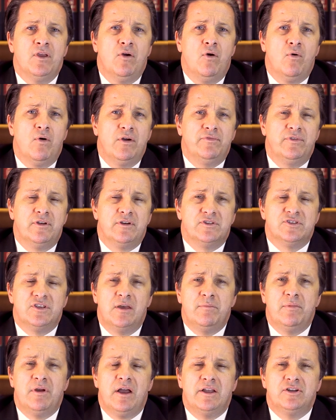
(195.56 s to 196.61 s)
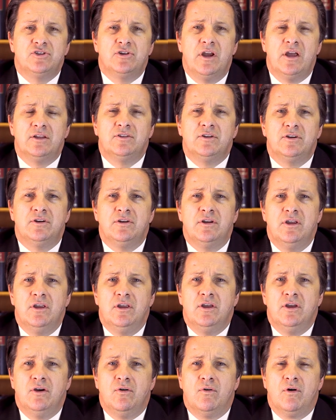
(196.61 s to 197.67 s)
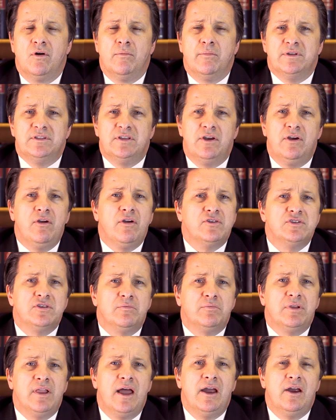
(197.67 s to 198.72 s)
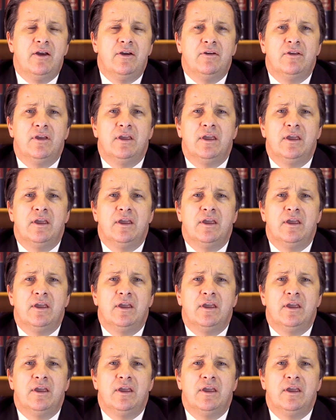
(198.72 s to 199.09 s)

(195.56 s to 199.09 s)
Or if they're a subcontractor or a material supplier,